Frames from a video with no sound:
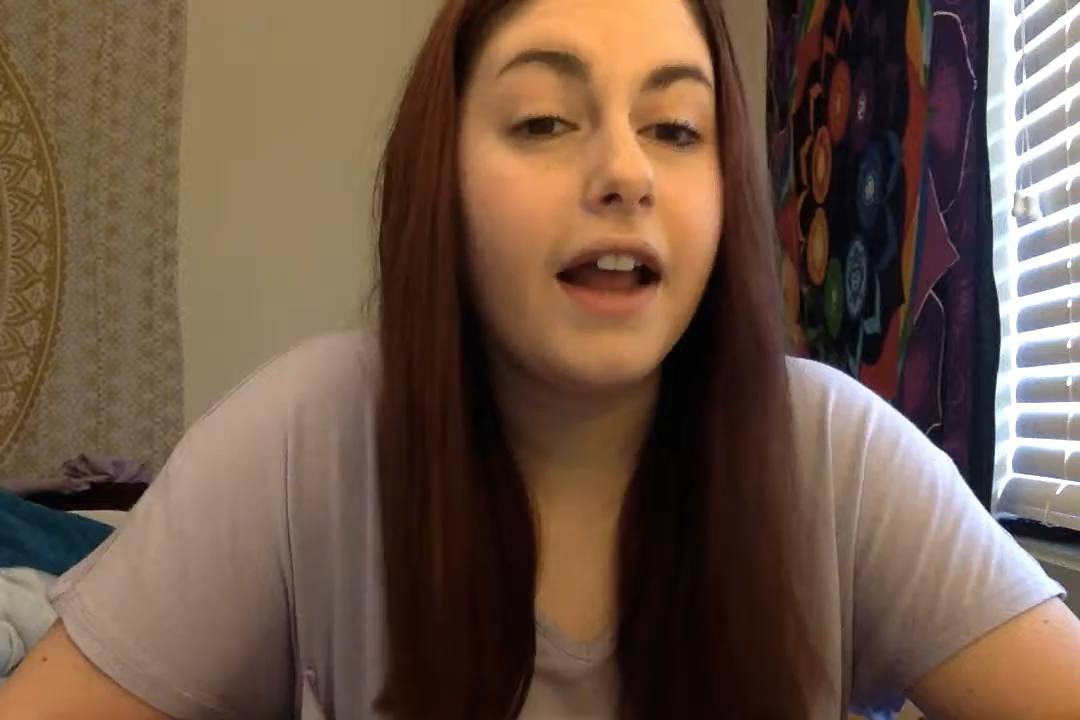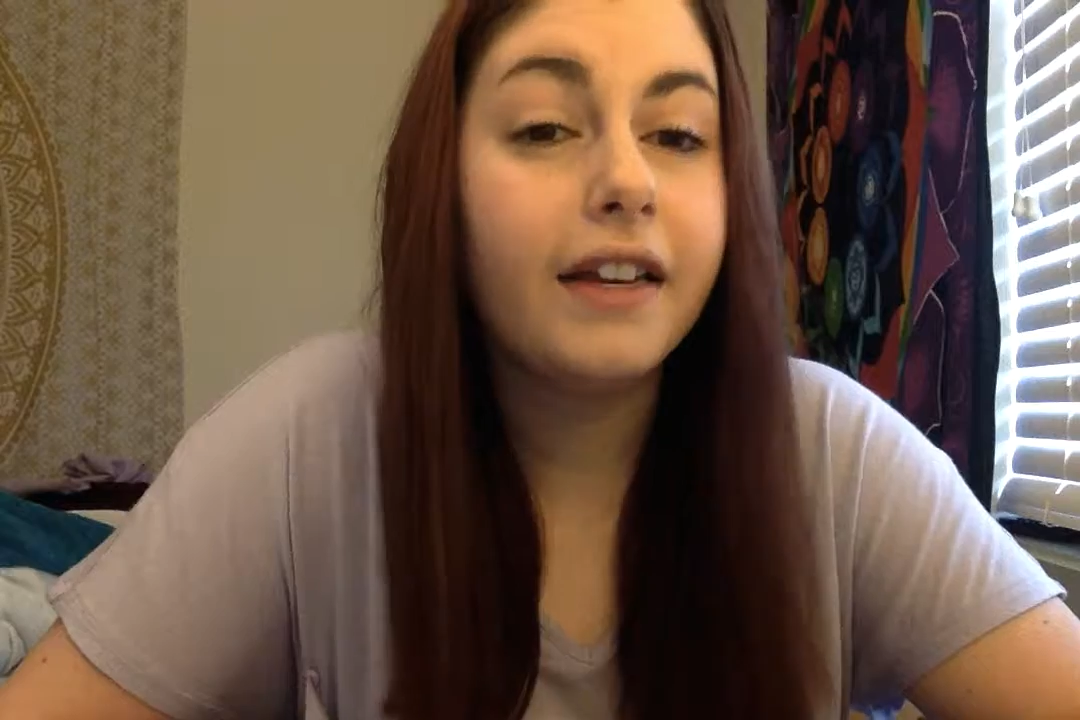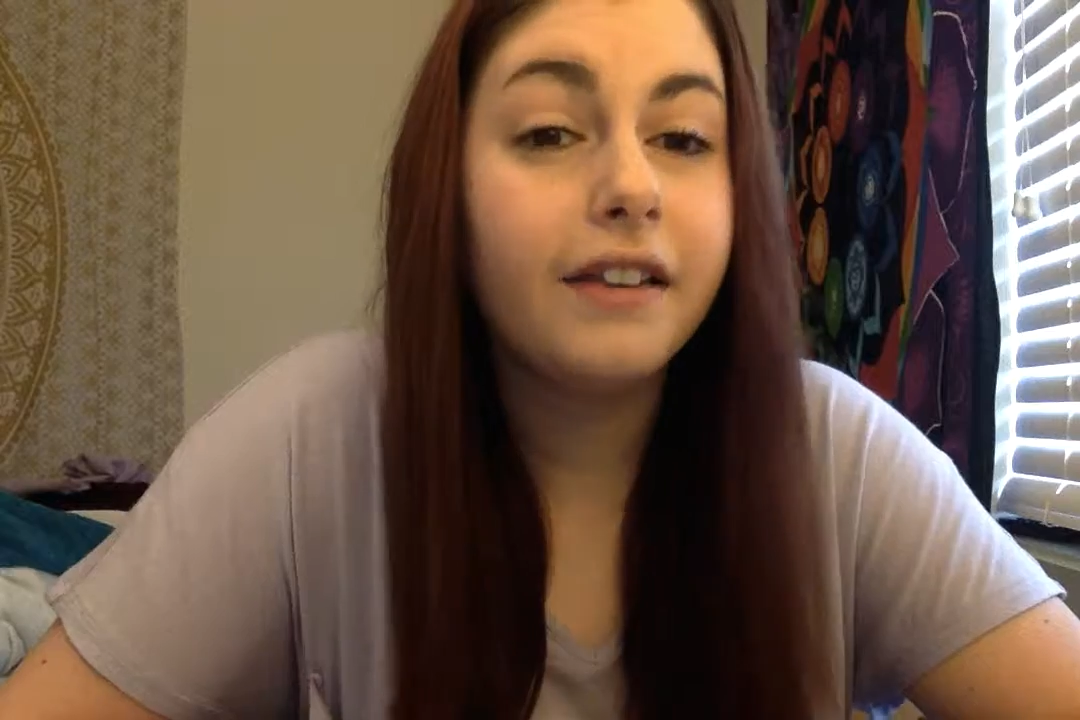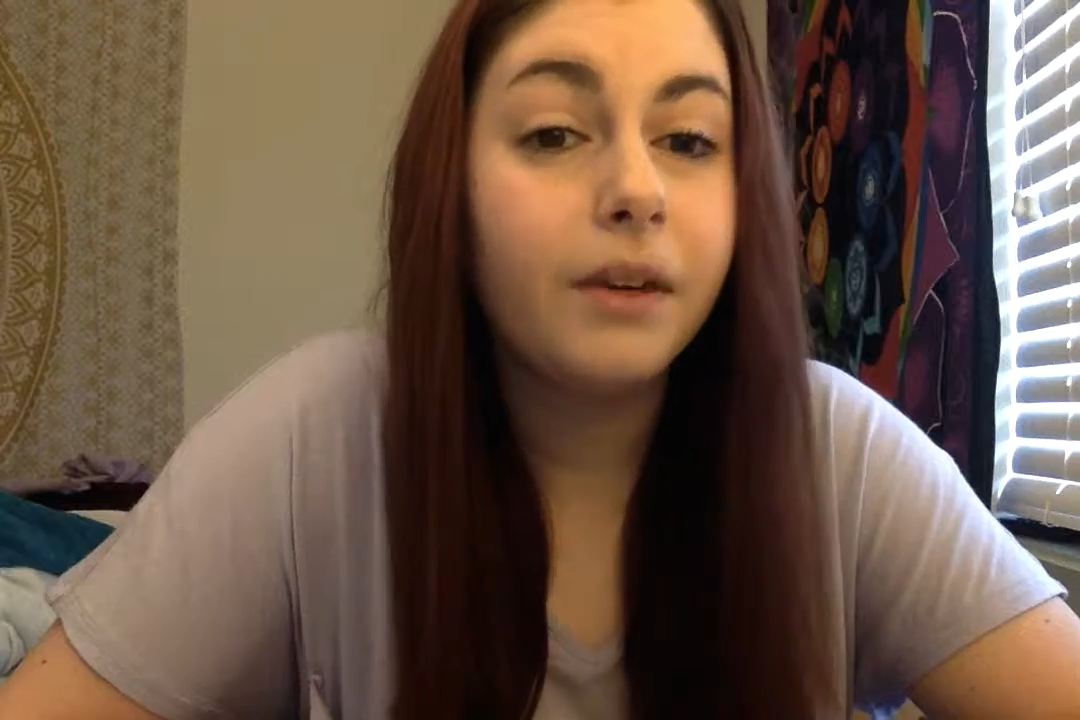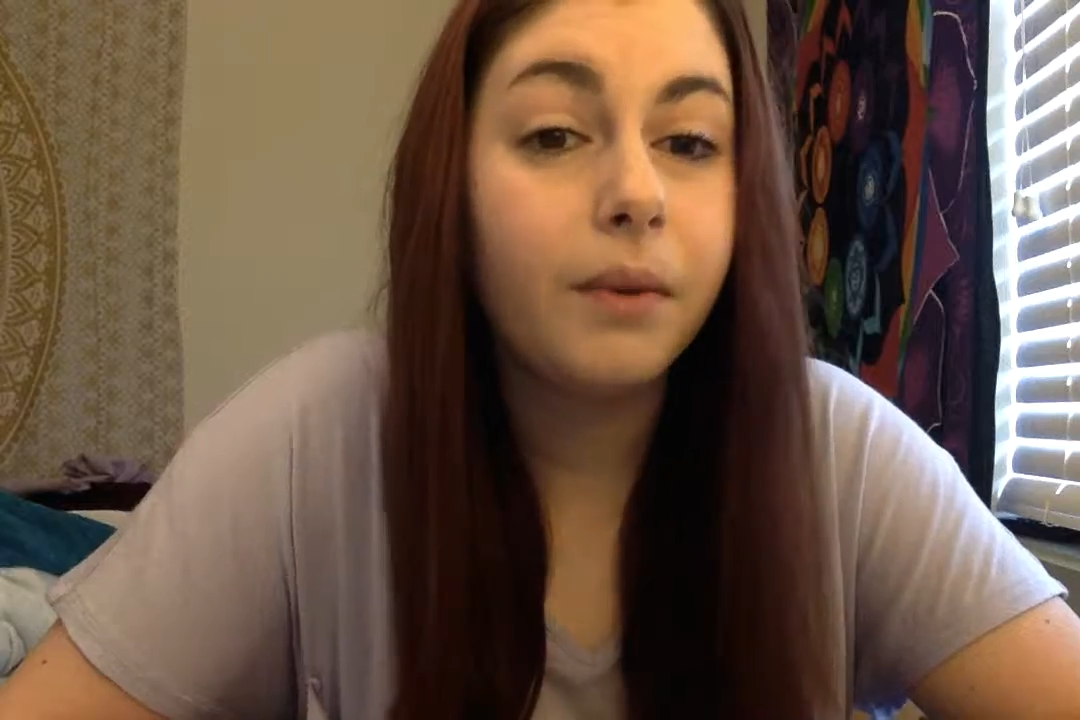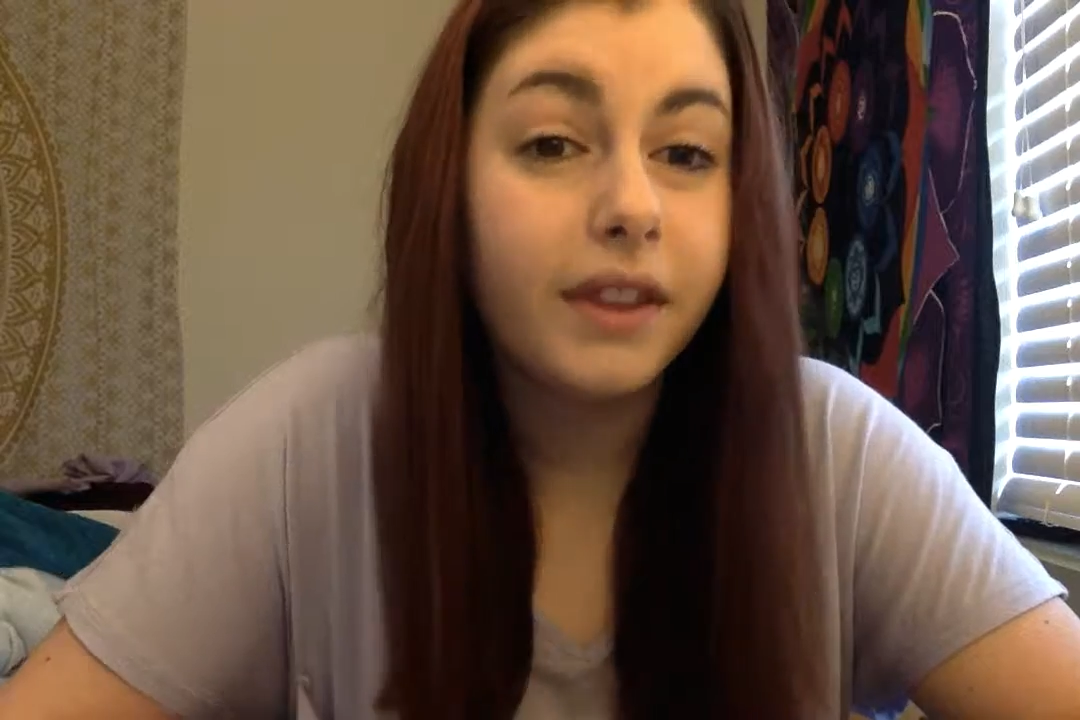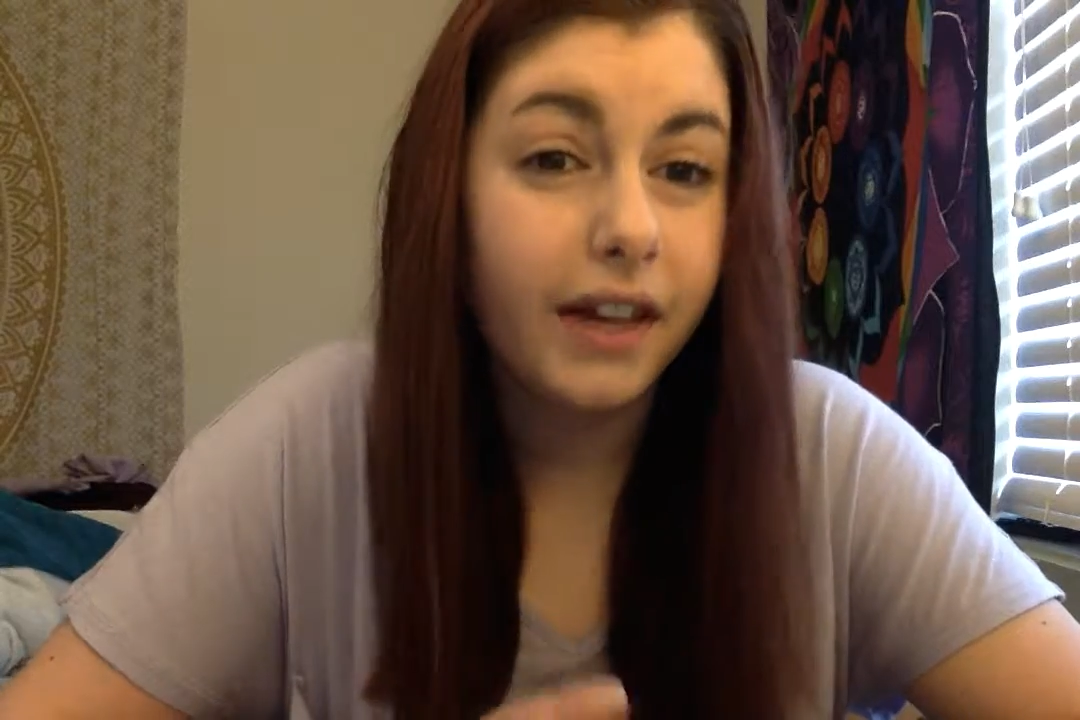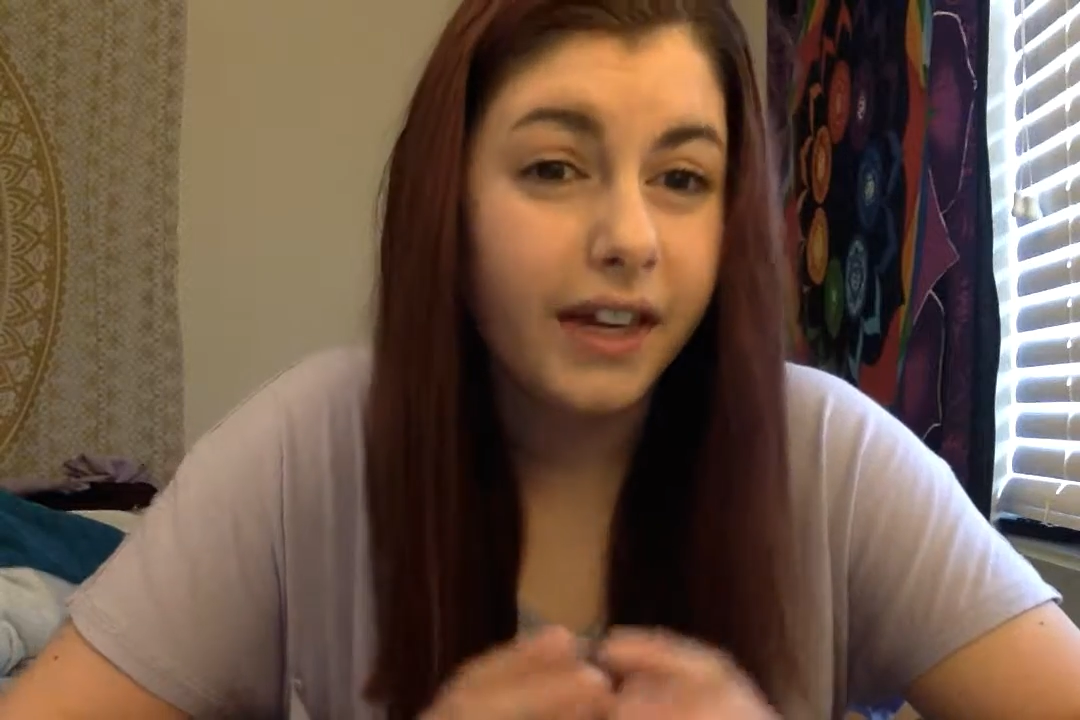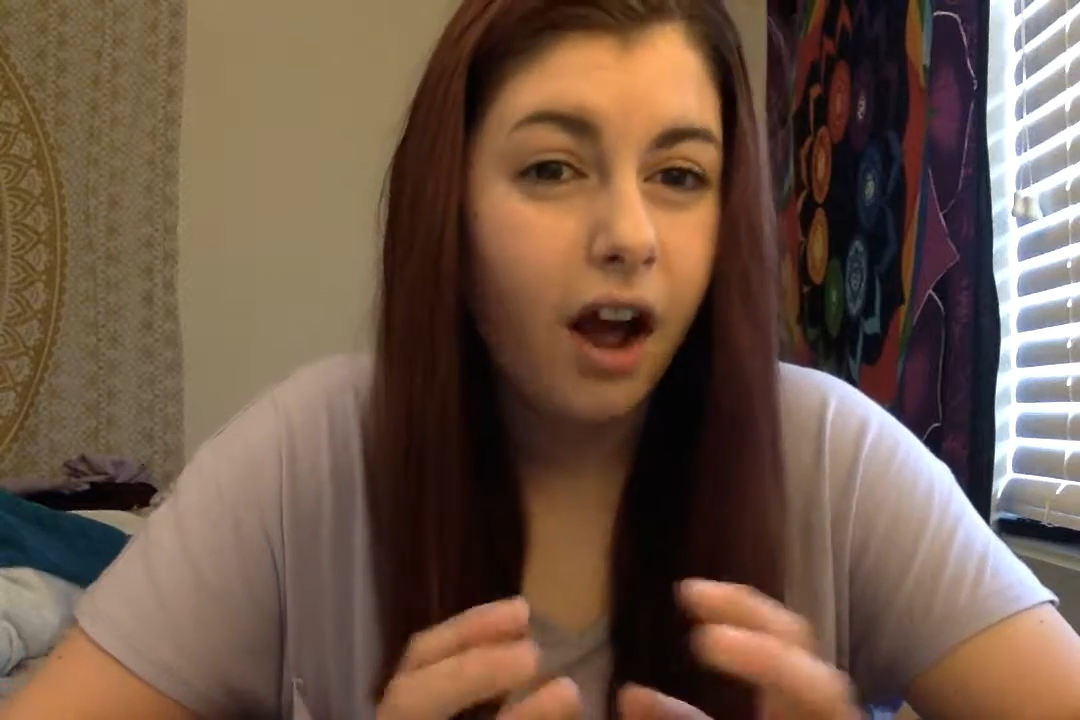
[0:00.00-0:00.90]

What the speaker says: anything with like an